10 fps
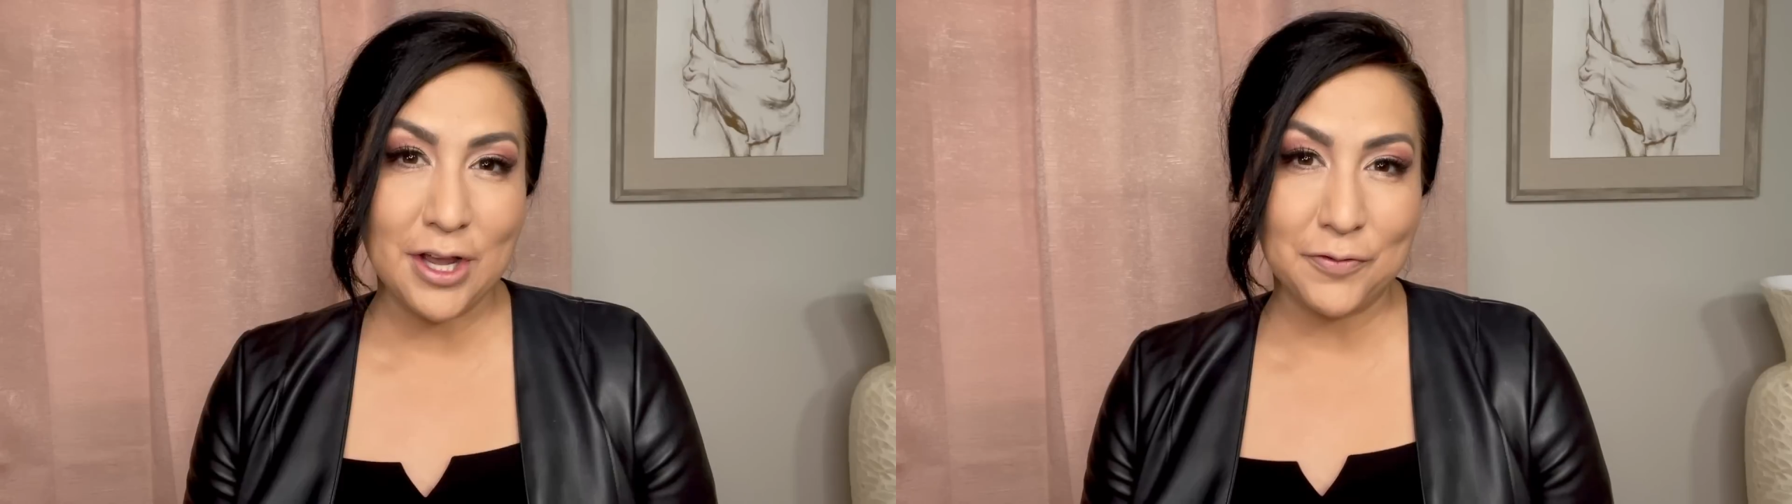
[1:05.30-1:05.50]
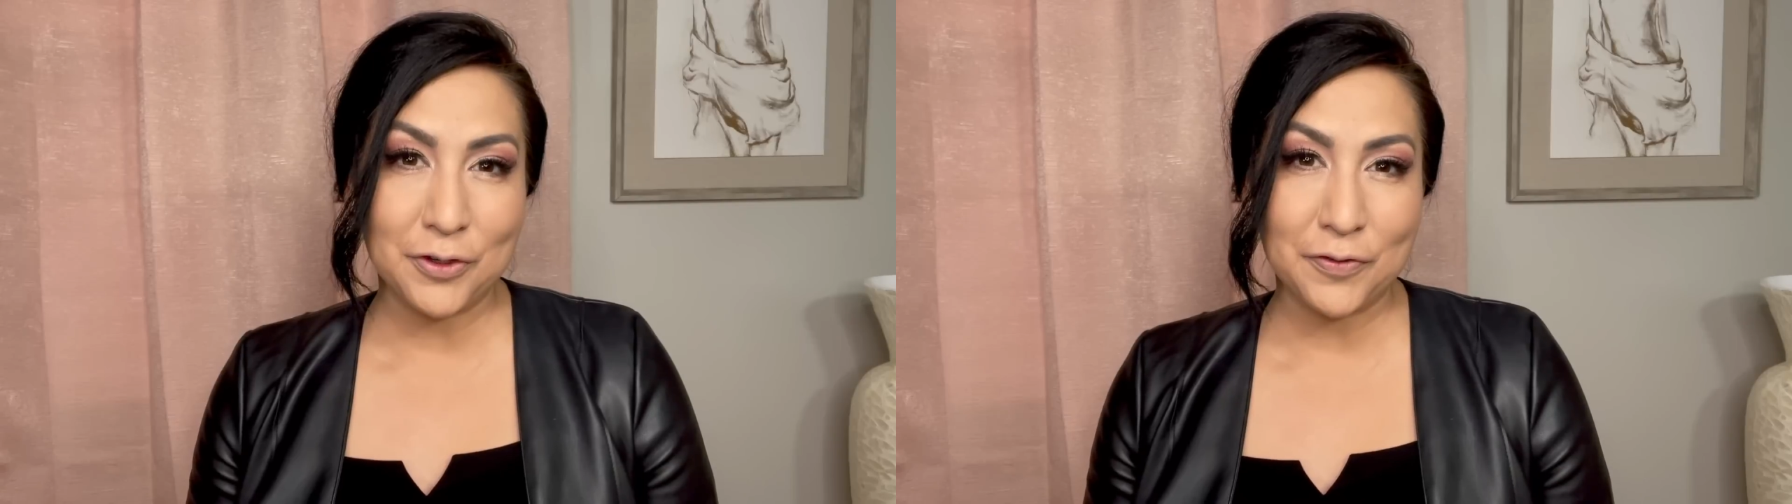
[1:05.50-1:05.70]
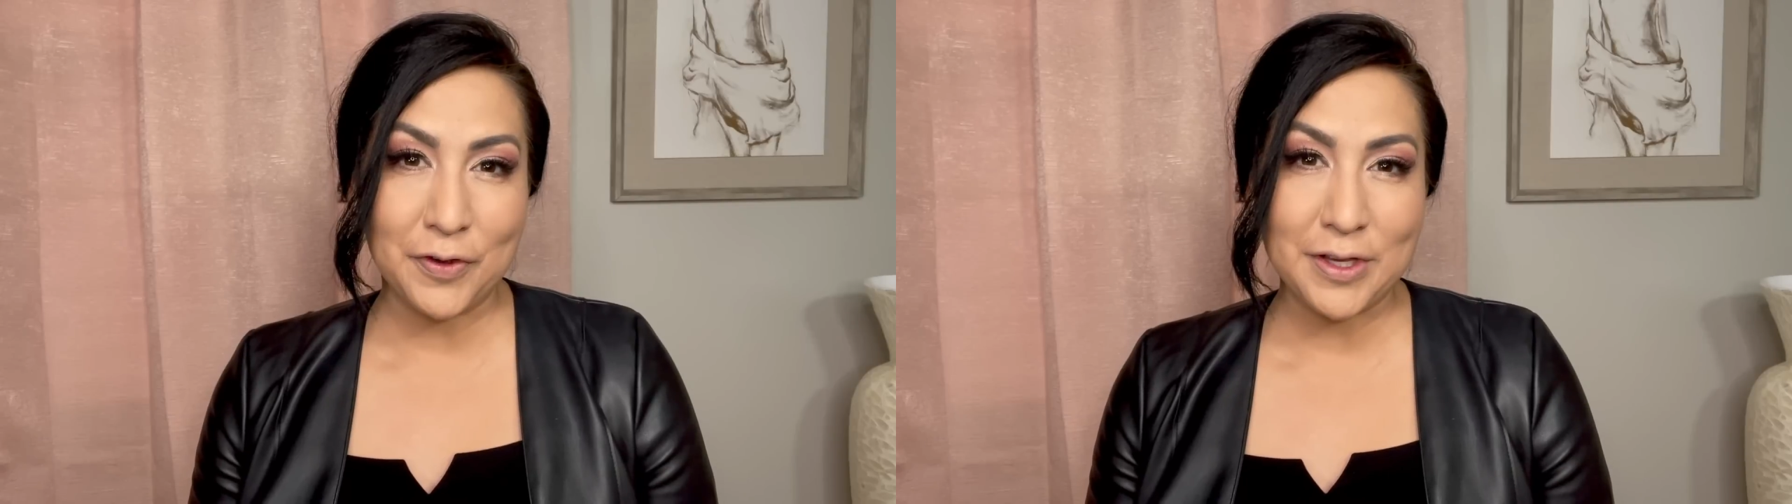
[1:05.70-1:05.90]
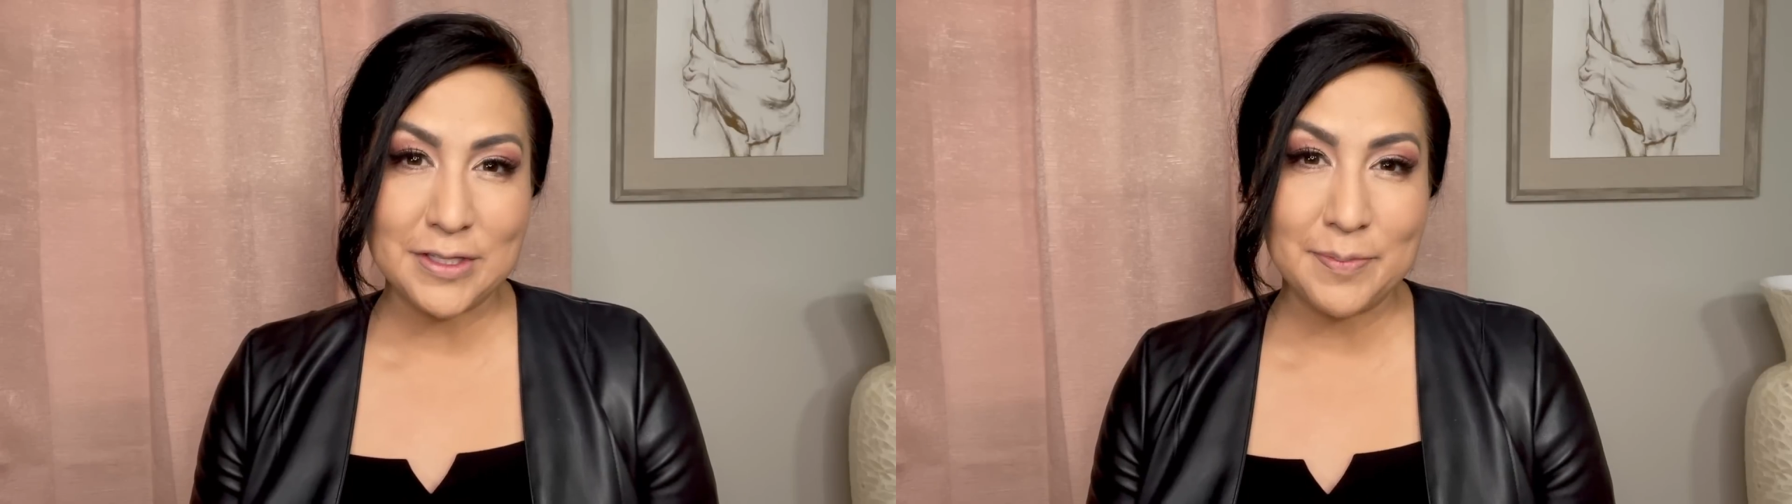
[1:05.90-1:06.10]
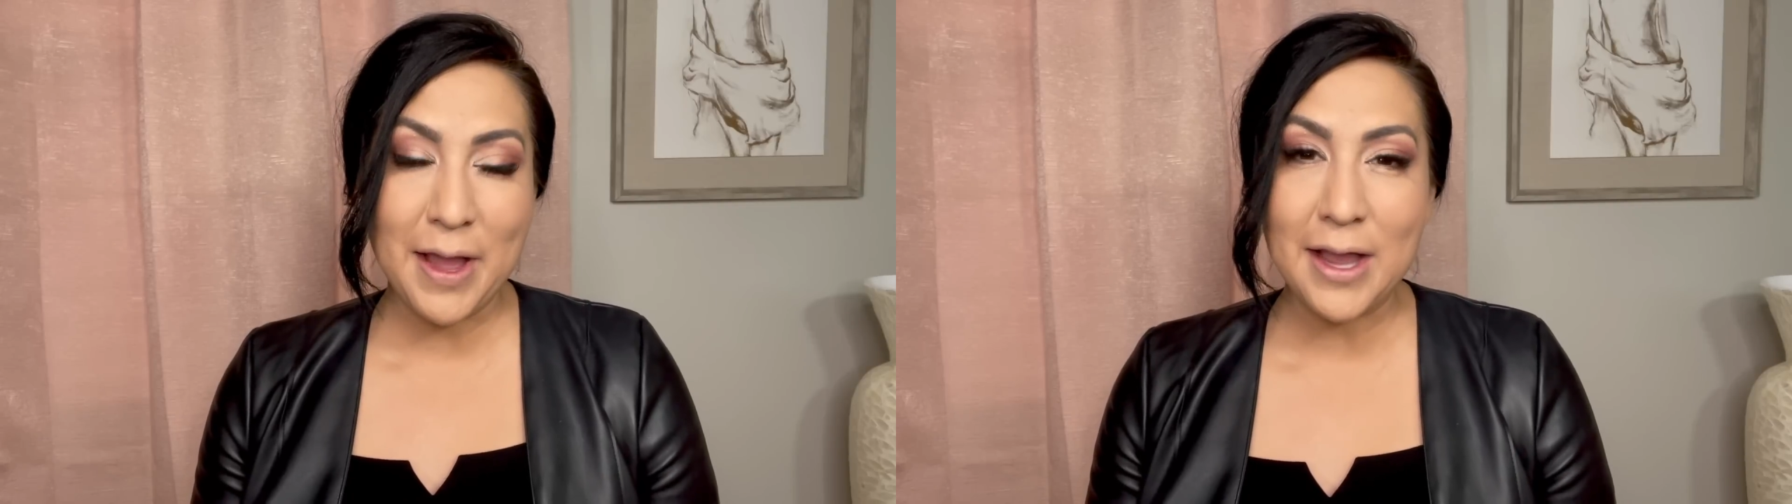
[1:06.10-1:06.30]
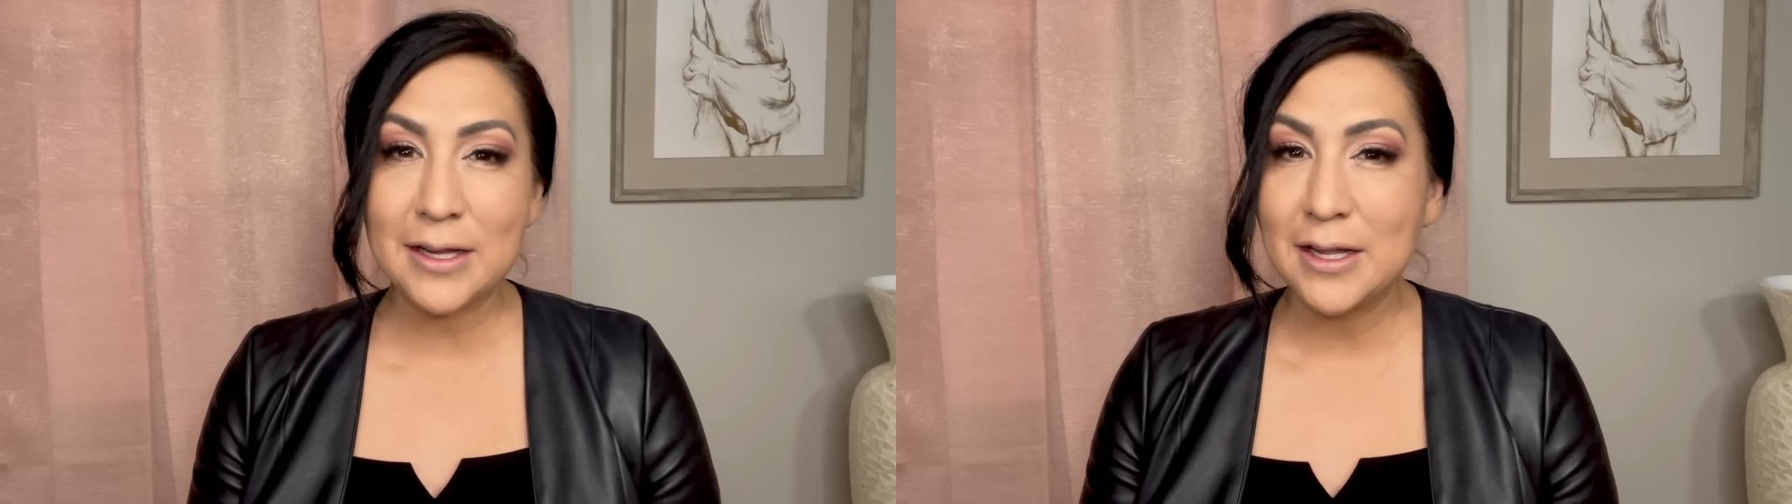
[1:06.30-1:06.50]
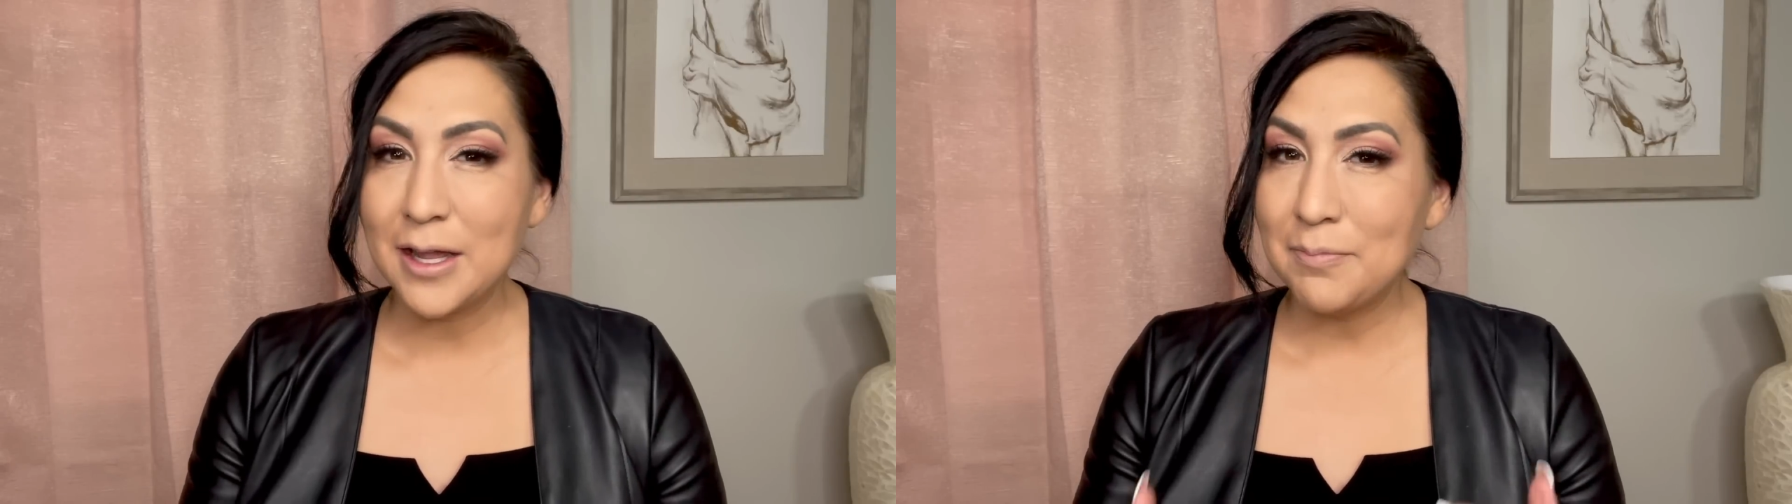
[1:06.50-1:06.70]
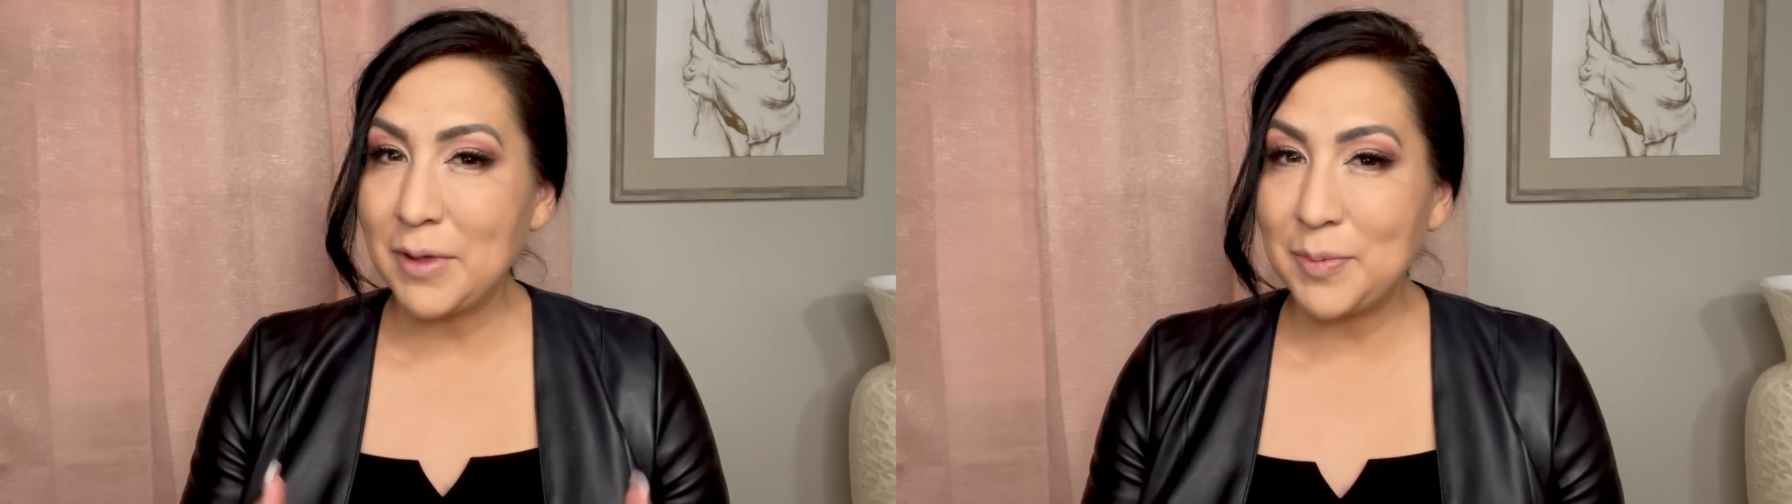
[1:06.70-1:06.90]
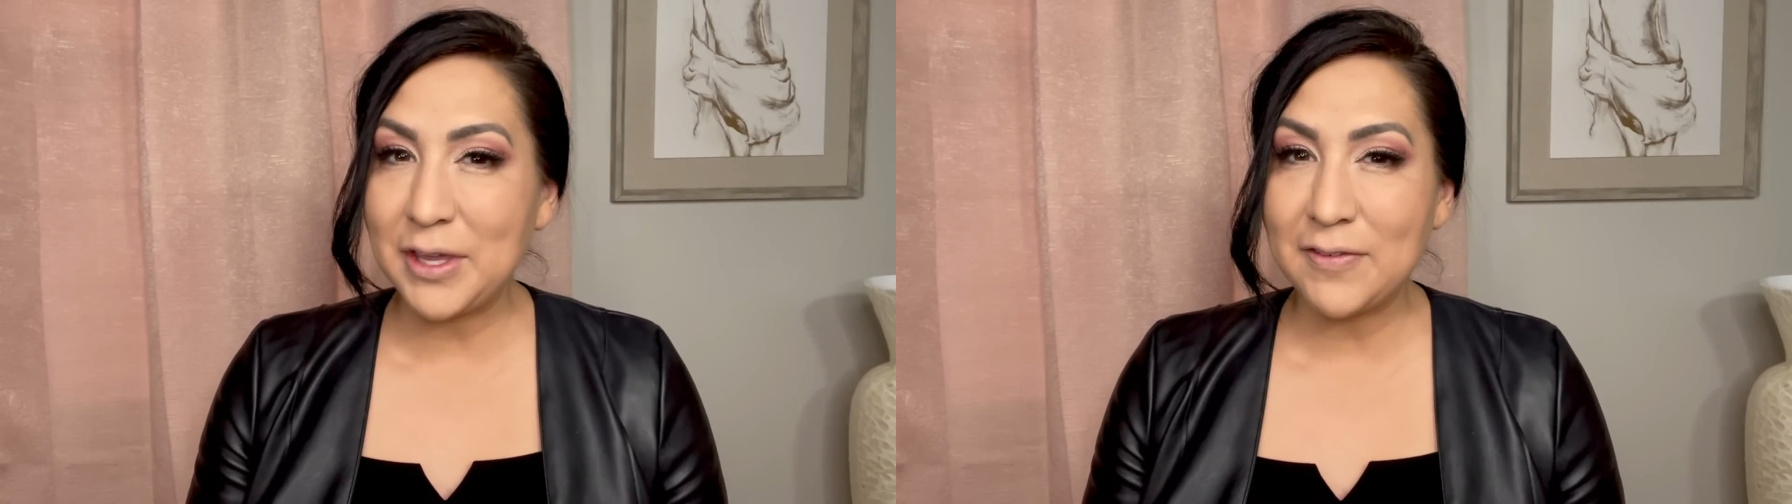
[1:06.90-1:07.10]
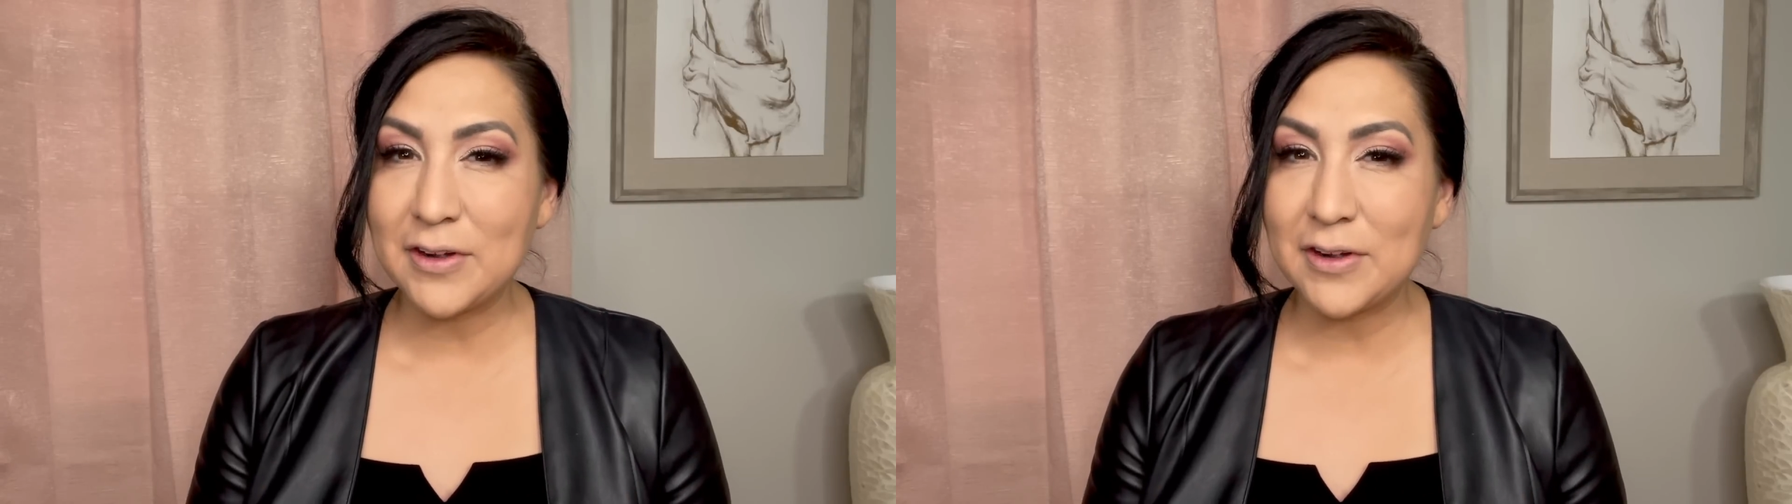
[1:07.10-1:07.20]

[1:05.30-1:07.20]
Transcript: your face back, maybe give